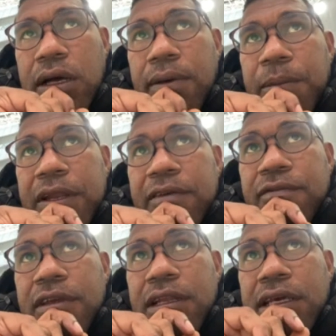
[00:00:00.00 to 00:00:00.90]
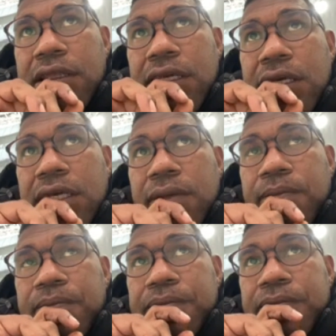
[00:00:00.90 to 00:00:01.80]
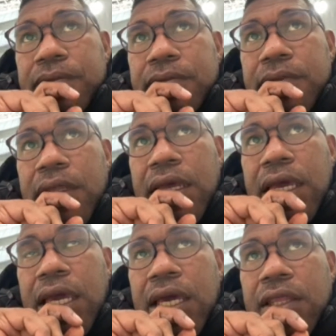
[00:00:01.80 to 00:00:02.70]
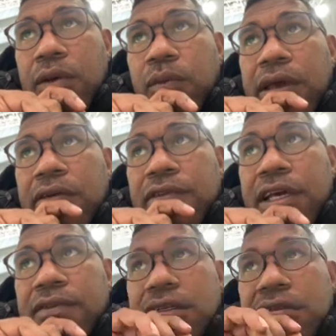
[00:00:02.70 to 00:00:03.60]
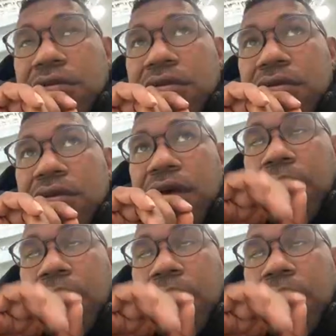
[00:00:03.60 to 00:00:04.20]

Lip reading: but I feel like the way of life in, I